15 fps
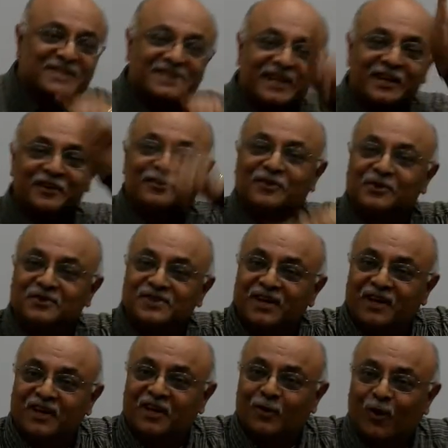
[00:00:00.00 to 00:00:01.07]
is leading to those
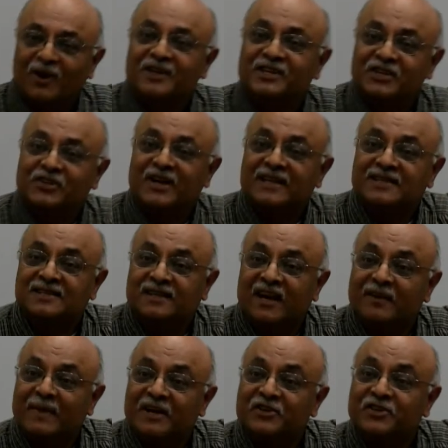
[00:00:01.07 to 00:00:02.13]
inequality trends that I
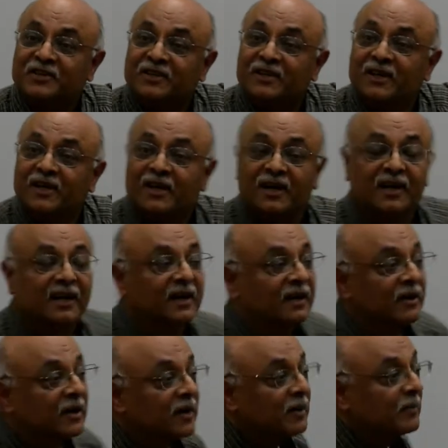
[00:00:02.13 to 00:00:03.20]
mentioned uh, uh